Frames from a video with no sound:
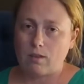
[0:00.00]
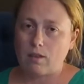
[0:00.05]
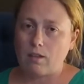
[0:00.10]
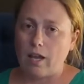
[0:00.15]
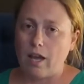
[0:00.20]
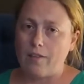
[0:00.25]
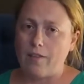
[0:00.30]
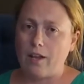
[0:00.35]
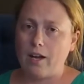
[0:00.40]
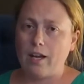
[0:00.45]

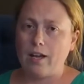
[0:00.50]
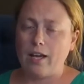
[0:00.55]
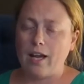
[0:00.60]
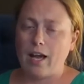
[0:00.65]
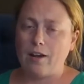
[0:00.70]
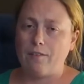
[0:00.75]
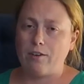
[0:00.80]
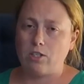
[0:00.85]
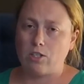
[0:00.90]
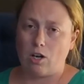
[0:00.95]
and then I
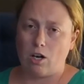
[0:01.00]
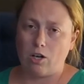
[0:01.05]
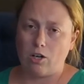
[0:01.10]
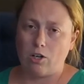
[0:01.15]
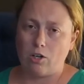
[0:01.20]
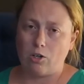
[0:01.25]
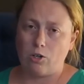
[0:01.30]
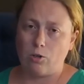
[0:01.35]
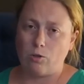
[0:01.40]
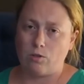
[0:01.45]
have a
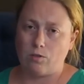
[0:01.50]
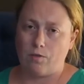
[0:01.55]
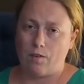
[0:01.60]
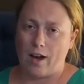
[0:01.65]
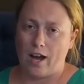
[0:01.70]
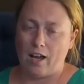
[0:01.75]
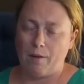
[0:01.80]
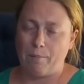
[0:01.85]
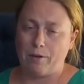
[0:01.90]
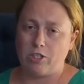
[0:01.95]
daughter who's
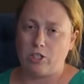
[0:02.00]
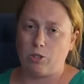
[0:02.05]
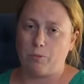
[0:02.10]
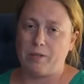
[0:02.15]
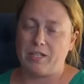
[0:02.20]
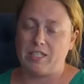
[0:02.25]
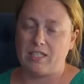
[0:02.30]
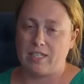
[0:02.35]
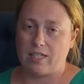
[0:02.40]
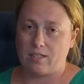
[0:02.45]
5, but she'll
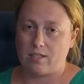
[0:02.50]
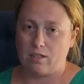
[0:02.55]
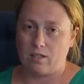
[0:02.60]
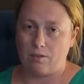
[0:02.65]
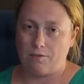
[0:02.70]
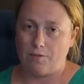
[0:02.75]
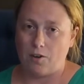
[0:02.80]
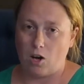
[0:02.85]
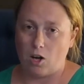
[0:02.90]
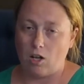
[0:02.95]
be 6 in the
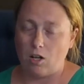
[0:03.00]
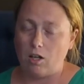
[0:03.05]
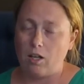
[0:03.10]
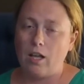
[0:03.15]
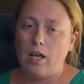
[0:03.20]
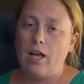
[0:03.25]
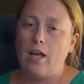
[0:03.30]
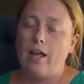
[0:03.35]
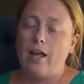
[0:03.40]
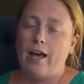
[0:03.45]
fall.
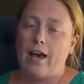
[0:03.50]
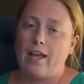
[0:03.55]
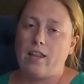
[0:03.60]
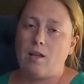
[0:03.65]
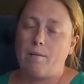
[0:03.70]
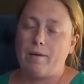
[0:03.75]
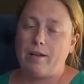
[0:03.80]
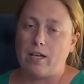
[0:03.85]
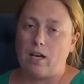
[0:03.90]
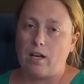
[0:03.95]
And
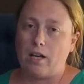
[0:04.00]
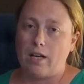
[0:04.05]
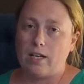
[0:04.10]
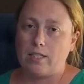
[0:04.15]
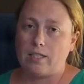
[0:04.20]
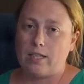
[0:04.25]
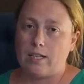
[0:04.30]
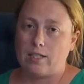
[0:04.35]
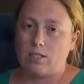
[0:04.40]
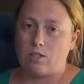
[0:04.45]
then my
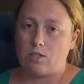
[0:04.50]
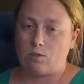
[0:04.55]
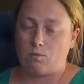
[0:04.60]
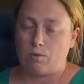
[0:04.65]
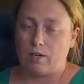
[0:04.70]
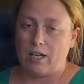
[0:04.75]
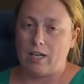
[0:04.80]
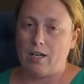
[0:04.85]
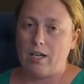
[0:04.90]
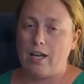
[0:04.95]
youngest is
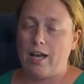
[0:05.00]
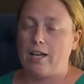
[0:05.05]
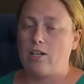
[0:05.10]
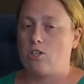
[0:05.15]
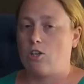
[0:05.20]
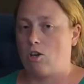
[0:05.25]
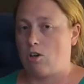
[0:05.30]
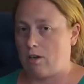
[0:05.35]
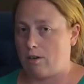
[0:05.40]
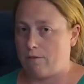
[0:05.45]
3 and
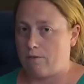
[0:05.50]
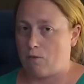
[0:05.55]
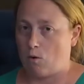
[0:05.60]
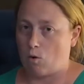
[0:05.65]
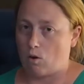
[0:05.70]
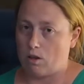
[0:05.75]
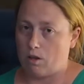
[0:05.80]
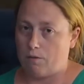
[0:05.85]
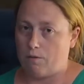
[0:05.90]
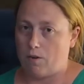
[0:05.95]
turning
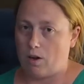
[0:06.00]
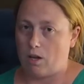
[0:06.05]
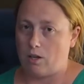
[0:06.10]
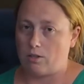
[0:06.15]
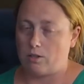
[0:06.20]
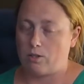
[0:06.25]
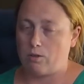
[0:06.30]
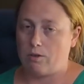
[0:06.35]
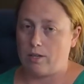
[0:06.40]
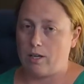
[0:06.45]
4 in the fall.
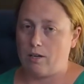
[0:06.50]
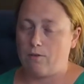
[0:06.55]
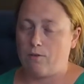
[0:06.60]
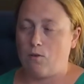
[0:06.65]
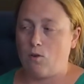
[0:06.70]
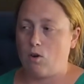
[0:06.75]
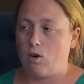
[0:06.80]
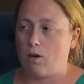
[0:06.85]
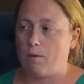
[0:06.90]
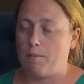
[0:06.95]
So
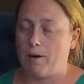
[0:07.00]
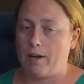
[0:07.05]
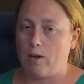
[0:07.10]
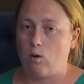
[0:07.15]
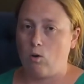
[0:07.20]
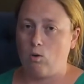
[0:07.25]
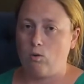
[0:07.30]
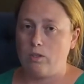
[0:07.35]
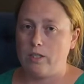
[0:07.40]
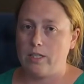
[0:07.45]
therefore my
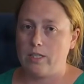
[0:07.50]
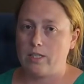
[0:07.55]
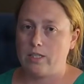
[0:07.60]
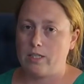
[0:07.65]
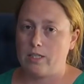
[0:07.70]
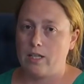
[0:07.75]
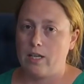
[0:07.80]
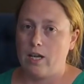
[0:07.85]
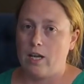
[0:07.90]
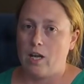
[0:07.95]

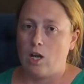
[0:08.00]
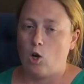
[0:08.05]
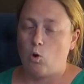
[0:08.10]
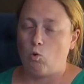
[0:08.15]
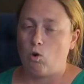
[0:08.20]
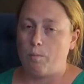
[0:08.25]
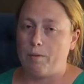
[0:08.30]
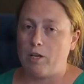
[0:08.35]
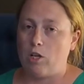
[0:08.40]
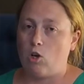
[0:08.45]
oldest
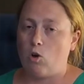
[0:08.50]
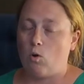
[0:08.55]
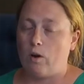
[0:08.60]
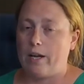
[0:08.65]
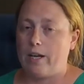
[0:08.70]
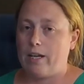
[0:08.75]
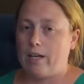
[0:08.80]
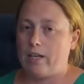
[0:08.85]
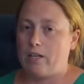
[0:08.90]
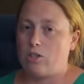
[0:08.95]
will be
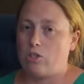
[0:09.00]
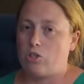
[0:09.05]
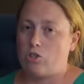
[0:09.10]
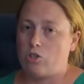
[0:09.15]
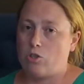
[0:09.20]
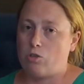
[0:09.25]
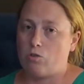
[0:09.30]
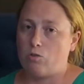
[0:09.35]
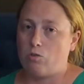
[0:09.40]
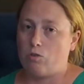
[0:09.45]
going
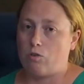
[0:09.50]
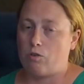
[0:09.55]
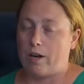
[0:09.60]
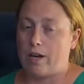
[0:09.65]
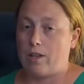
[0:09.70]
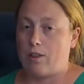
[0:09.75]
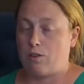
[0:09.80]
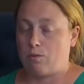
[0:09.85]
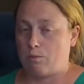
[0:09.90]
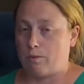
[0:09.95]
into
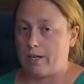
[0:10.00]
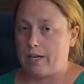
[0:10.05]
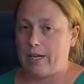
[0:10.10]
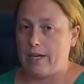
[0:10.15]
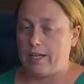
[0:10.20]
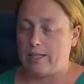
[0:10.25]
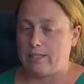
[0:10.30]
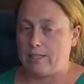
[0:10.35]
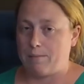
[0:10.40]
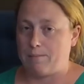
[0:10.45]
grade 3
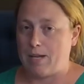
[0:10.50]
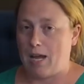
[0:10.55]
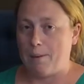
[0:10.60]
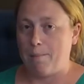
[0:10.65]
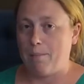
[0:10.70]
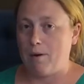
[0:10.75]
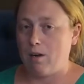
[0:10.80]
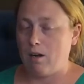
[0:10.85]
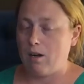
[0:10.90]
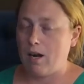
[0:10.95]
in
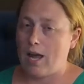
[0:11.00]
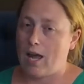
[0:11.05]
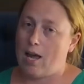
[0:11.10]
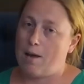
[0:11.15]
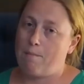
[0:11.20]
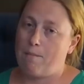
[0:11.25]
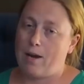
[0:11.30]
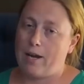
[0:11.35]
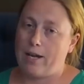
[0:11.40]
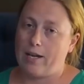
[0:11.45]
September,
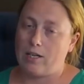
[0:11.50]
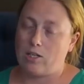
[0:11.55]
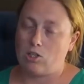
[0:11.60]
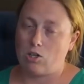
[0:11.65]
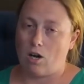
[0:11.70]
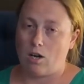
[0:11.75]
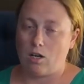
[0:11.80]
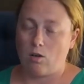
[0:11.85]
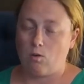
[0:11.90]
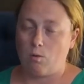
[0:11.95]
and my
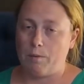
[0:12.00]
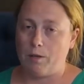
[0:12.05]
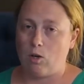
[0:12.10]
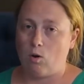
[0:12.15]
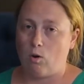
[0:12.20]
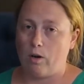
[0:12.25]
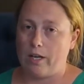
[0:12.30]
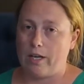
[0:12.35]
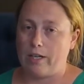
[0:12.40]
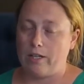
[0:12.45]
daughter will be
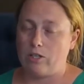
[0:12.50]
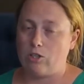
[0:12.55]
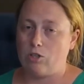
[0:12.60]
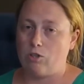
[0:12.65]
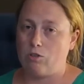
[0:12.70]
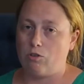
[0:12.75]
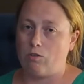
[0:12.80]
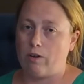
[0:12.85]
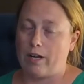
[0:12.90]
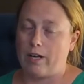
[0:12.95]
going
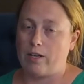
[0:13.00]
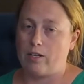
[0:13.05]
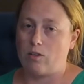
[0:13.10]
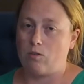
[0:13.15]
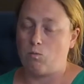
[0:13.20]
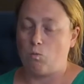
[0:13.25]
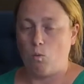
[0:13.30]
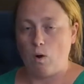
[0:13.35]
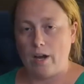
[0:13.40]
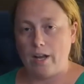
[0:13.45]
into
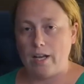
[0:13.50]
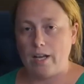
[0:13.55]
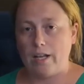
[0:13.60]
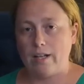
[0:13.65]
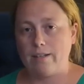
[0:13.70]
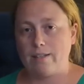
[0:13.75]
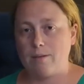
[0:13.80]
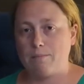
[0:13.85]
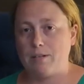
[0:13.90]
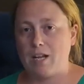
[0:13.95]
grade 1
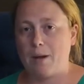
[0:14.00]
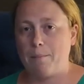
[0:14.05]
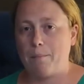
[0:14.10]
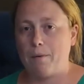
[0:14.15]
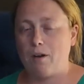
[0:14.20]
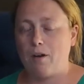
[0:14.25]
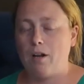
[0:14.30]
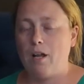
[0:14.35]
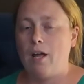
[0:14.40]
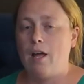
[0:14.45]
in
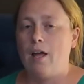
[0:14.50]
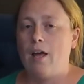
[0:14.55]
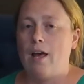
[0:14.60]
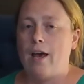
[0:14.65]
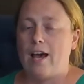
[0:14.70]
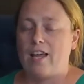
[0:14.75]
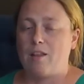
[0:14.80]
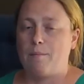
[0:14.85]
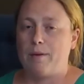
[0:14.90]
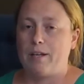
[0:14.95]
September,
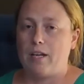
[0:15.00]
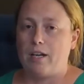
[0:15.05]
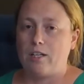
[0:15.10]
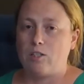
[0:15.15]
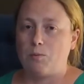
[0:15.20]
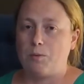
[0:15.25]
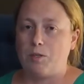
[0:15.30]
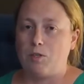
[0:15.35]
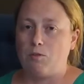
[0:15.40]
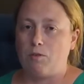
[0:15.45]
and then my
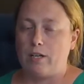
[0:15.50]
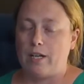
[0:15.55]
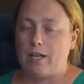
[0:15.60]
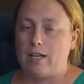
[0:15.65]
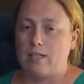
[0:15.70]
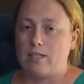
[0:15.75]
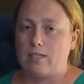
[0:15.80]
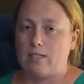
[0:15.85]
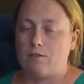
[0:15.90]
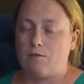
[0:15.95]
youngest will be doing
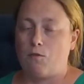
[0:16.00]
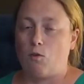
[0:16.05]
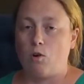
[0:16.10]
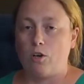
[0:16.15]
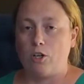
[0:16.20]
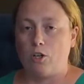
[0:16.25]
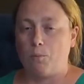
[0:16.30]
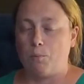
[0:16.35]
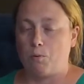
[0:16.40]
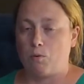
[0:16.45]
his
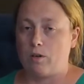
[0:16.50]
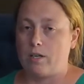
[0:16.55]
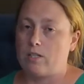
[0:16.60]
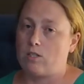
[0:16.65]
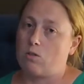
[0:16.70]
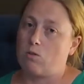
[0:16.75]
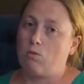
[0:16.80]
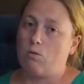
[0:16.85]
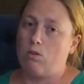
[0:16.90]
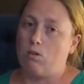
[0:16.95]
4-year-old
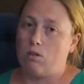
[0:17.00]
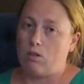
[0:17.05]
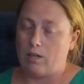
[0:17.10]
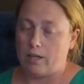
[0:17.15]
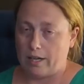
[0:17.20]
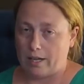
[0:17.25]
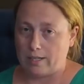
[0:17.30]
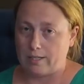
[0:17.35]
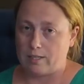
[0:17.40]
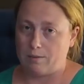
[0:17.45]

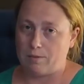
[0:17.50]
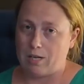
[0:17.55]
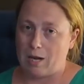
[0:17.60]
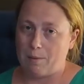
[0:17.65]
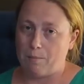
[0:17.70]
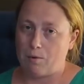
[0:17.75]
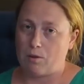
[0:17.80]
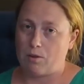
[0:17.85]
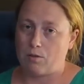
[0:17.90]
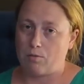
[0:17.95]
preschool in
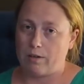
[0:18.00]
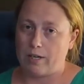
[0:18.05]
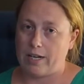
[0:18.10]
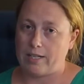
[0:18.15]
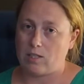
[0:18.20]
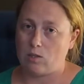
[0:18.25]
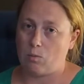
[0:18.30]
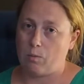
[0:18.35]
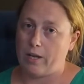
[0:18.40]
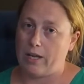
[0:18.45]
September, 3
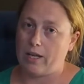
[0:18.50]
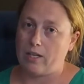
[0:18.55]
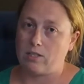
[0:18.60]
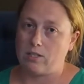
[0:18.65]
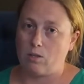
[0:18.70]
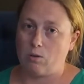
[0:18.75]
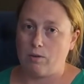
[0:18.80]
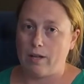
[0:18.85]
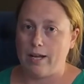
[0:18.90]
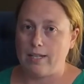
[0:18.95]
days a week.
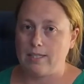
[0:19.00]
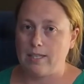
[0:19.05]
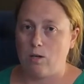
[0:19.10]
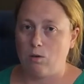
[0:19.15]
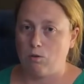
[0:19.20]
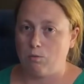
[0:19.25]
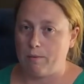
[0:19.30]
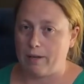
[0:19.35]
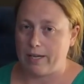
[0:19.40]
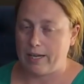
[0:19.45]
So that's how
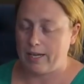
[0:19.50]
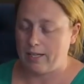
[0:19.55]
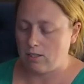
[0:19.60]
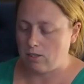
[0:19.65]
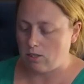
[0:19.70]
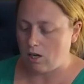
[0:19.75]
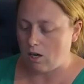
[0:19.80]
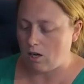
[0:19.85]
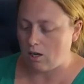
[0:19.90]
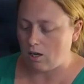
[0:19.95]
old my
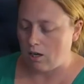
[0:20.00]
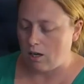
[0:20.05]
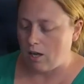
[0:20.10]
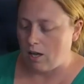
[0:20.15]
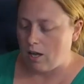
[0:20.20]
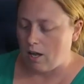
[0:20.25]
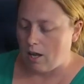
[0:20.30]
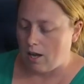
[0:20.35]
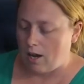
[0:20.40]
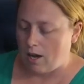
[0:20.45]
kids are.
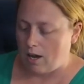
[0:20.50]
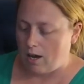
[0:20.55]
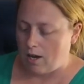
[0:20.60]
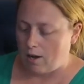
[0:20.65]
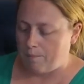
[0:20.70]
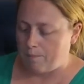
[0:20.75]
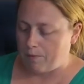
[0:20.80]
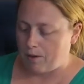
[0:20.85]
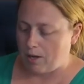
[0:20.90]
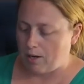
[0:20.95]

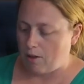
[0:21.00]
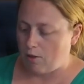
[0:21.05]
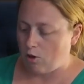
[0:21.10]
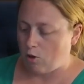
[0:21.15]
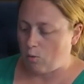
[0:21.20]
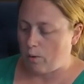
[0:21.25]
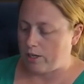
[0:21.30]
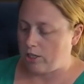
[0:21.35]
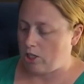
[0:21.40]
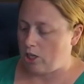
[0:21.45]
Another
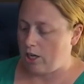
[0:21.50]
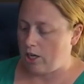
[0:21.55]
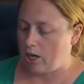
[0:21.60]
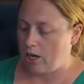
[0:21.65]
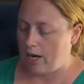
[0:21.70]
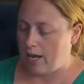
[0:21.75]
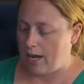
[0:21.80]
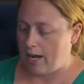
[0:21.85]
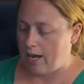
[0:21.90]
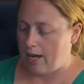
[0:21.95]
question I
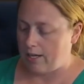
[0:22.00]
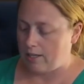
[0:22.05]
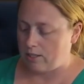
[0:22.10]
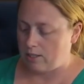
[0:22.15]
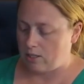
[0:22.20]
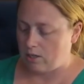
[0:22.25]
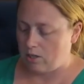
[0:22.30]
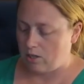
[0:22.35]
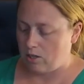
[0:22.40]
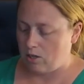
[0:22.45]
got
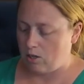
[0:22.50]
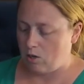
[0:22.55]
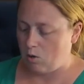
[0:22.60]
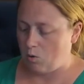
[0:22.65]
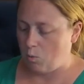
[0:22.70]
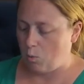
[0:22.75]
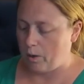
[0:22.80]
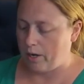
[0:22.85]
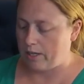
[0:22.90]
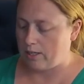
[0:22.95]
asked
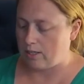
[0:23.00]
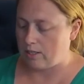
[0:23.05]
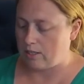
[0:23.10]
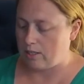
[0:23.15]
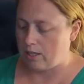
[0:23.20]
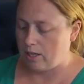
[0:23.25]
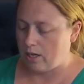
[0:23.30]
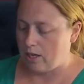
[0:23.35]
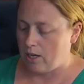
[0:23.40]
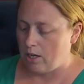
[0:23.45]

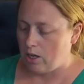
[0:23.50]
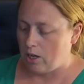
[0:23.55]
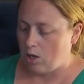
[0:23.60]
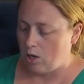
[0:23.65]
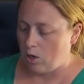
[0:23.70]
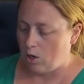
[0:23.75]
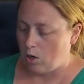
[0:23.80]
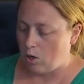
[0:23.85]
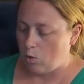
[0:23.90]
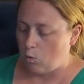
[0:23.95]
was,
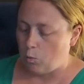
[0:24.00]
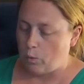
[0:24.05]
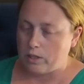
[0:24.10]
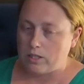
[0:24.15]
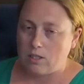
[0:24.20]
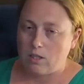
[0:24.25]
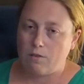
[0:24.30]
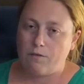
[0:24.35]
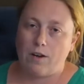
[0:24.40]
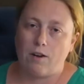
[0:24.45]

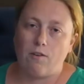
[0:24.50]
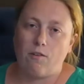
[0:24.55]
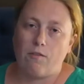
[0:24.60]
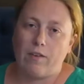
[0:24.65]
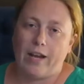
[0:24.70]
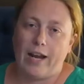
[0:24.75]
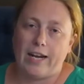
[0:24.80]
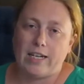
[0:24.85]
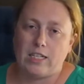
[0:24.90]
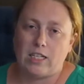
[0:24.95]
what's their favorite
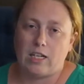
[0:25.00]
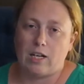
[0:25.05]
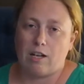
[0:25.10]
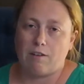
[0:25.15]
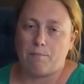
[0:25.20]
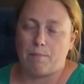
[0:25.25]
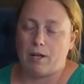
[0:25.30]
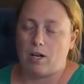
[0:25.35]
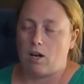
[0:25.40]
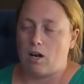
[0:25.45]
vacation
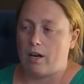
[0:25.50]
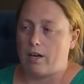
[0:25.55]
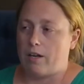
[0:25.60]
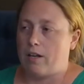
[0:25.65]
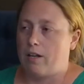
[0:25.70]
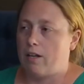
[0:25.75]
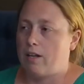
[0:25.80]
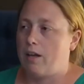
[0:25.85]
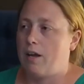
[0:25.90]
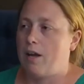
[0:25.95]
I've been on?
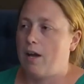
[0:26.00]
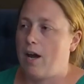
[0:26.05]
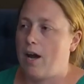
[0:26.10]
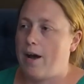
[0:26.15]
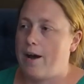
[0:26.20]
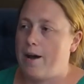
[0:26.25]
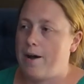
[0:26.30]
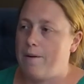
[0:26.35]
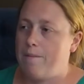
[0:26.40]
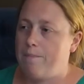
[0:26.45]

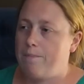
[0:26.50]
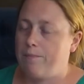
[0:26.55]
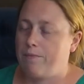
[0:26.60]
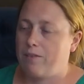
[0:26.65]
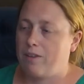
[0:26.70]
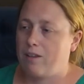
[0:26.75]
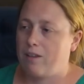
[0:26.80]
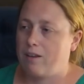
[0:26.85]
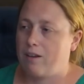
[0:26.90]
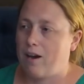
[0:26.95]

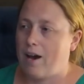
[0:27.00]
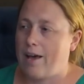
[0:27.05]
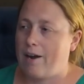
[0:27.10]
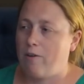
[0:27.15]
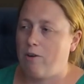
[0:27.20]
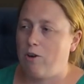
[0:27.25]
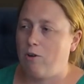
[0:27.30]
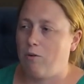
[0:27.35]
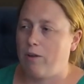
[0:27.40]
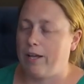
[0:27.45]
I
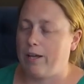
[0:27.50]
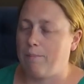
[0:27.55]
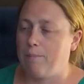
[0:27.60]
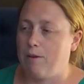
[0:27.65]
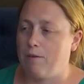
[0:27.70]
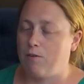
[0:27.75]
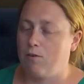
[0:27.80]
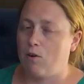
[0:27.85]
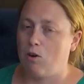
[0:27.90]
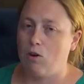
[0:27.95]
don't know, like
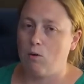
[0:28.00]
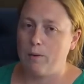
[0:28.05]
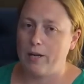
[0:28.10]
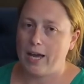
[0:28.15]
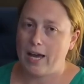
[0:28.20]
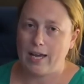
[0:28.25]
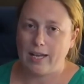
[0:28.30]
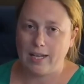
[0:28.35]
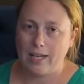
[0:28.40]
before we had